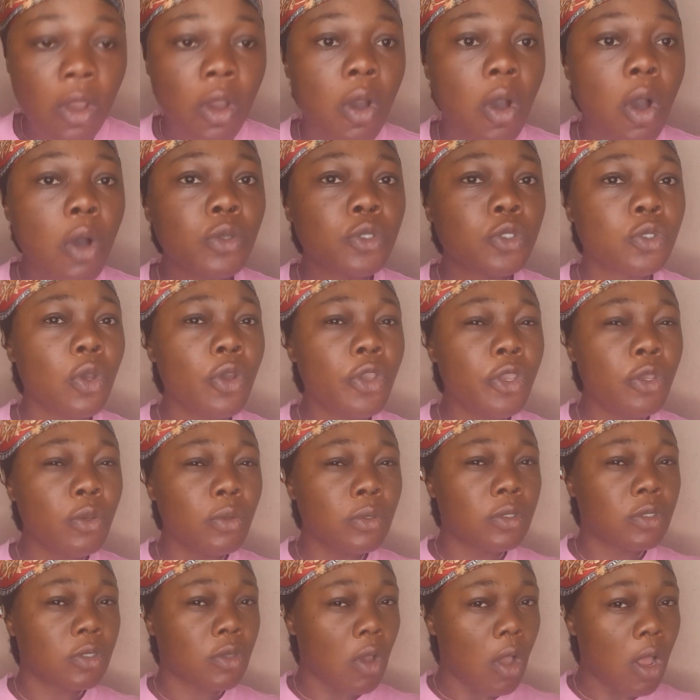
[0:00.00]
Also
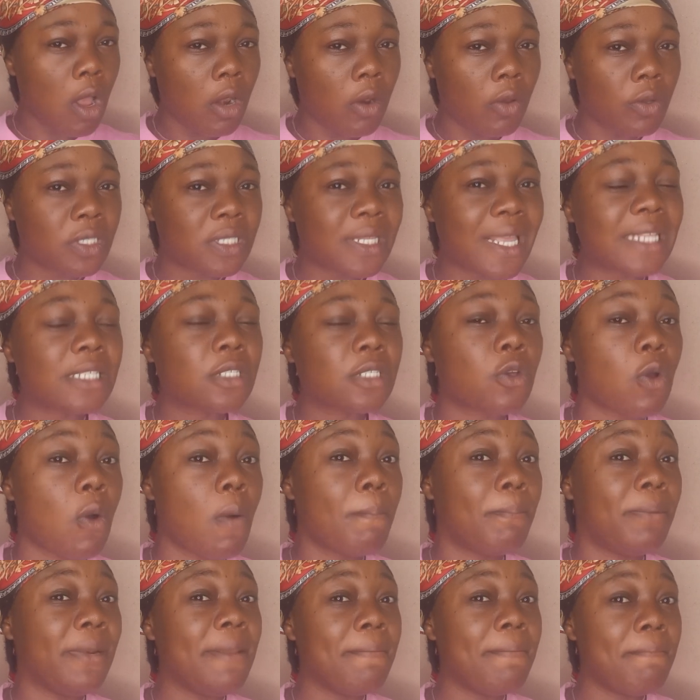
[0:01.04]
use colors that
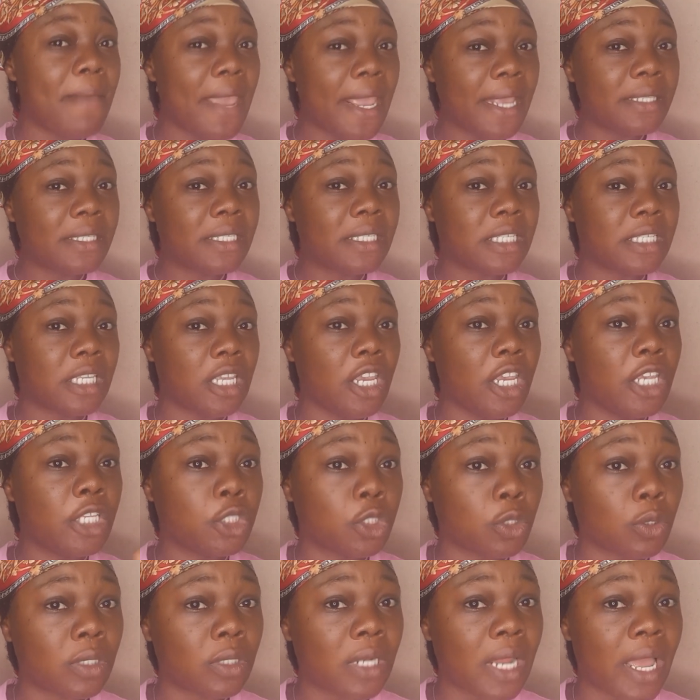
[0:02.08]
complement
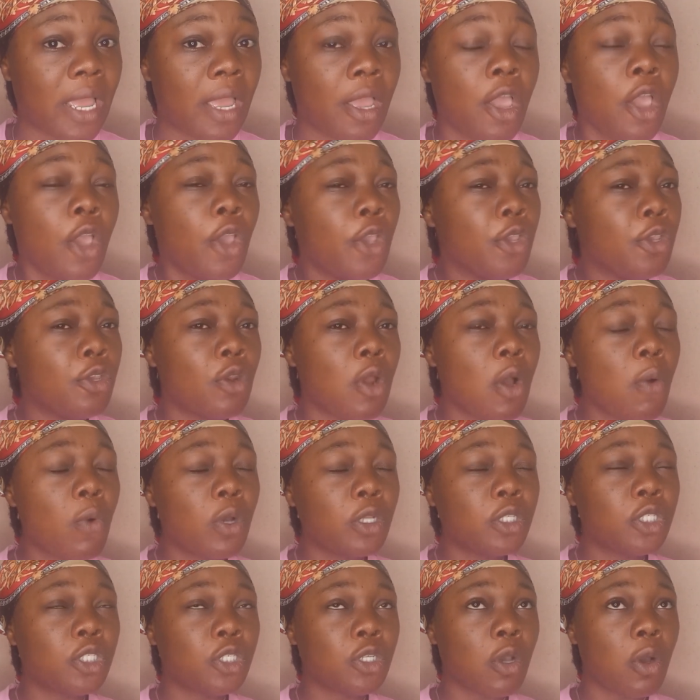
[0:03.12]
each other. You don't
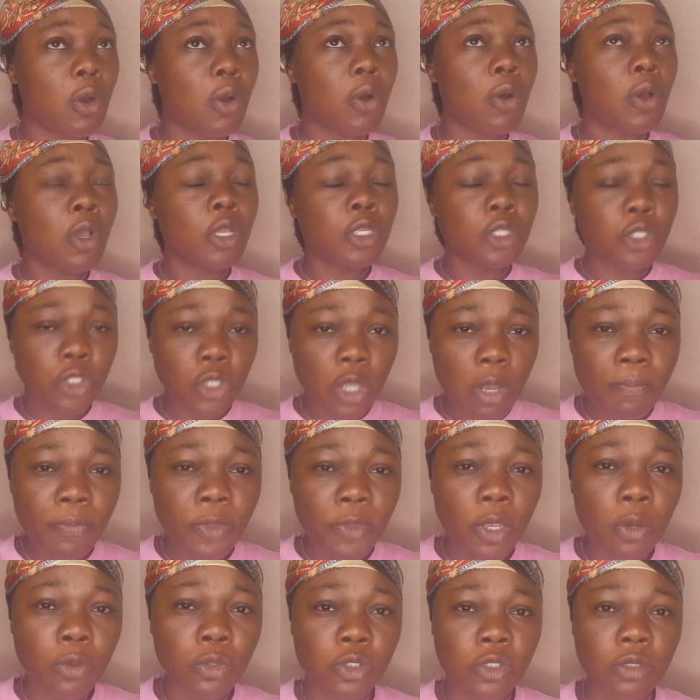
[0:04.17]
want your
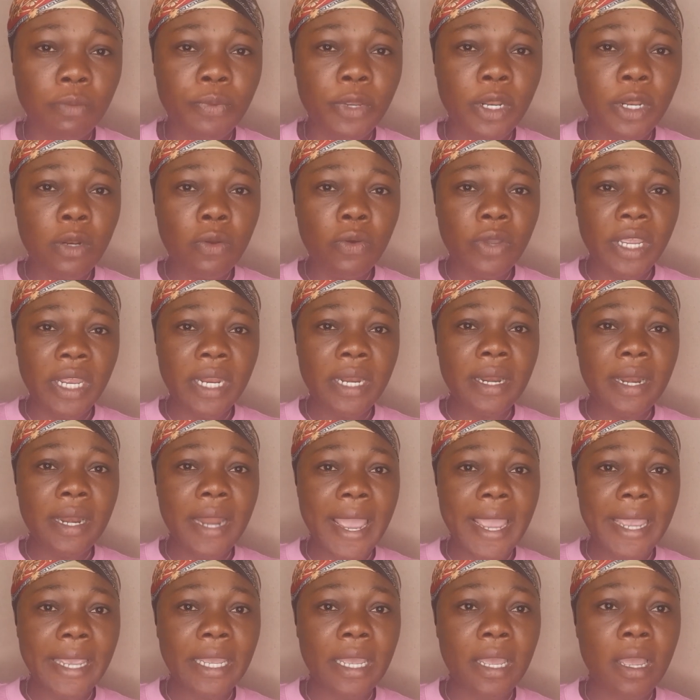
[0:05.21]
thumbnail to be looking
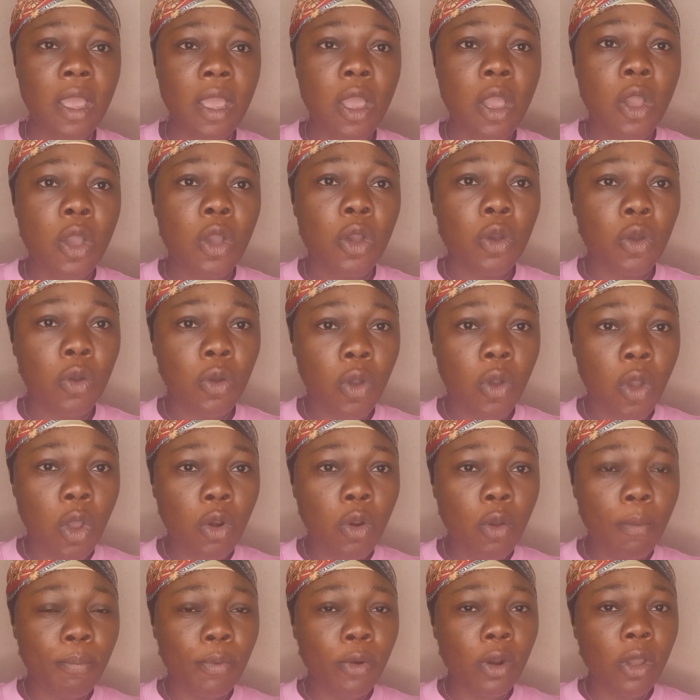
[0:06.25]
like
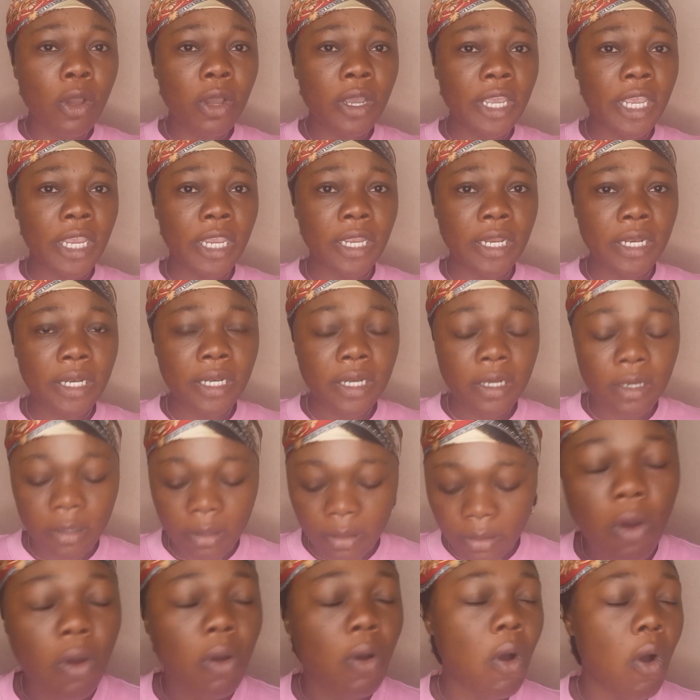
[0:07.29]
color blocking
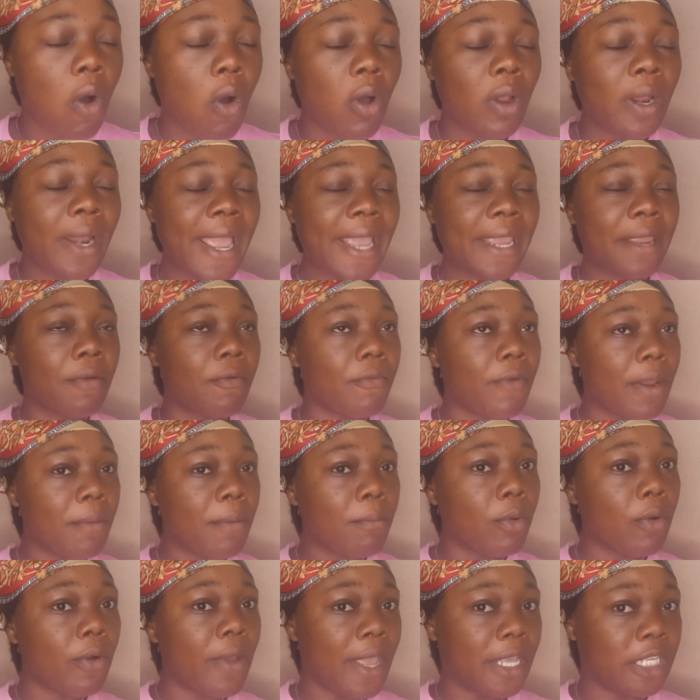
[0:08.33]
or like
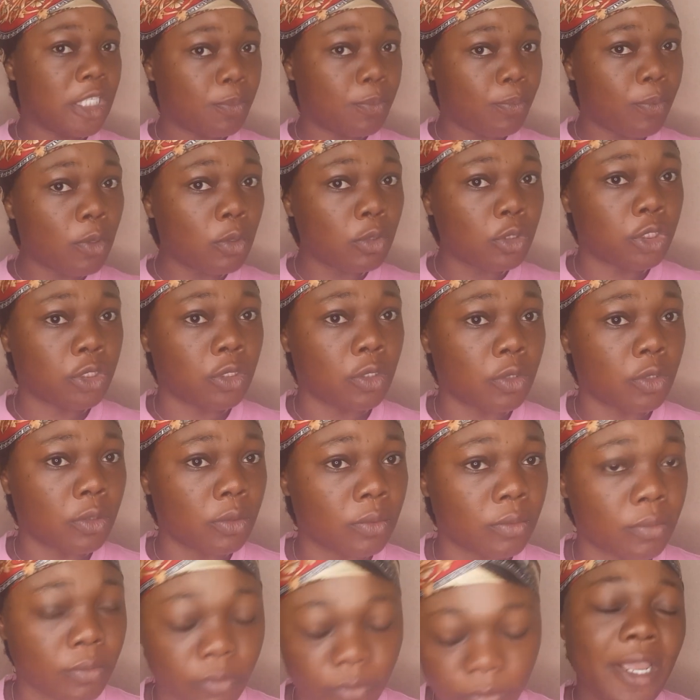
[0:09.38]
rainbow explosion.
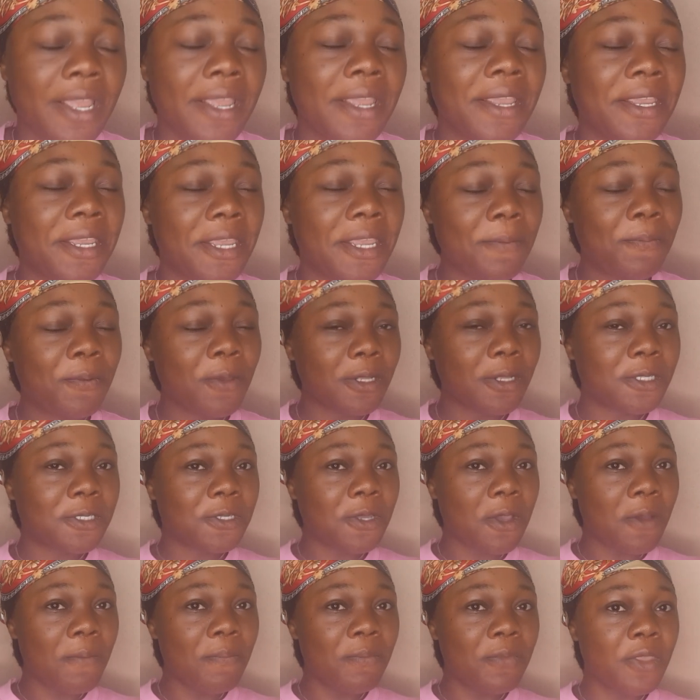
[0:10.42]
Keep your
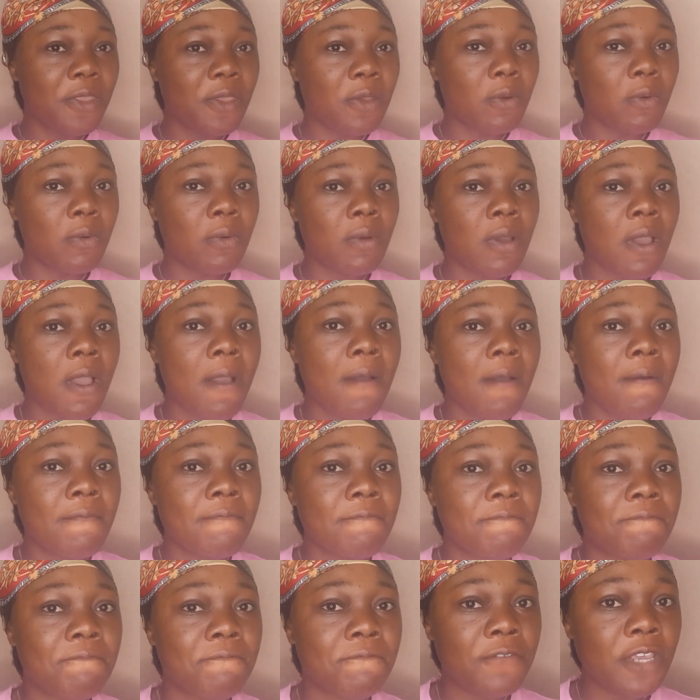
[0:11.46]
thumbnail
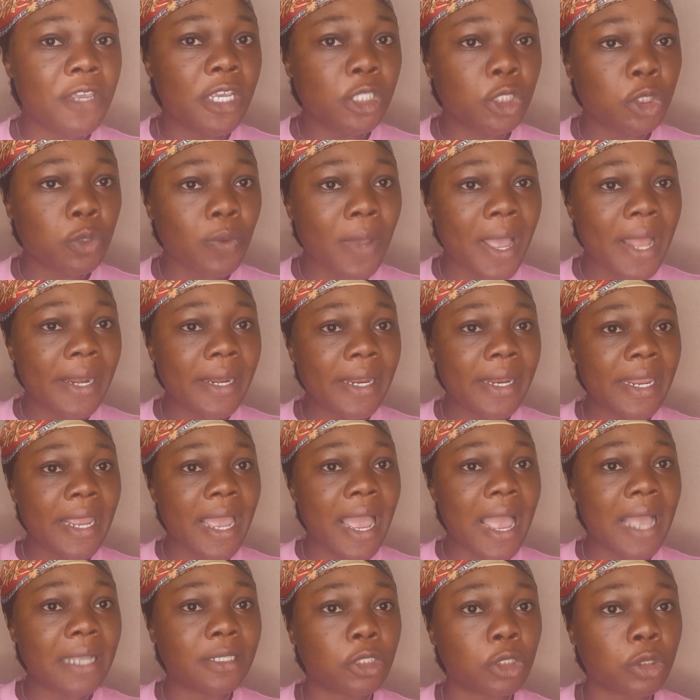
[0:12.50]
visually
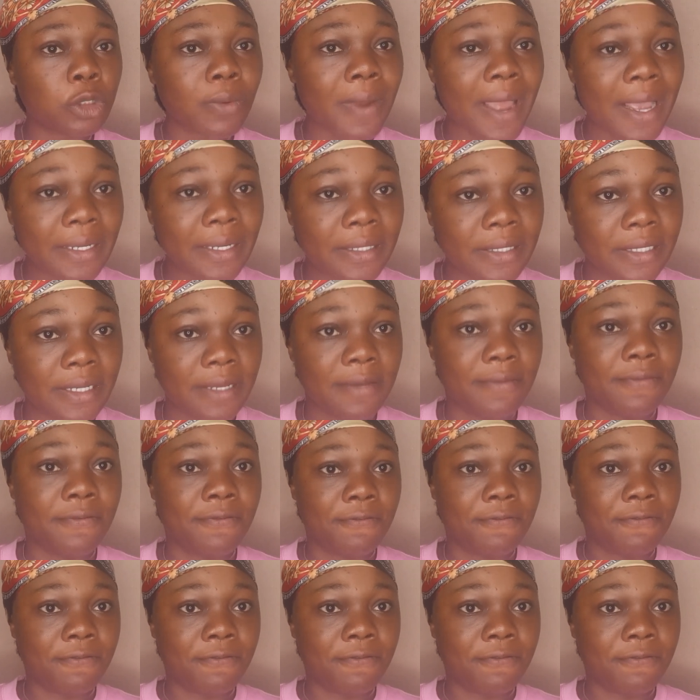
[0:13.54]
attractive.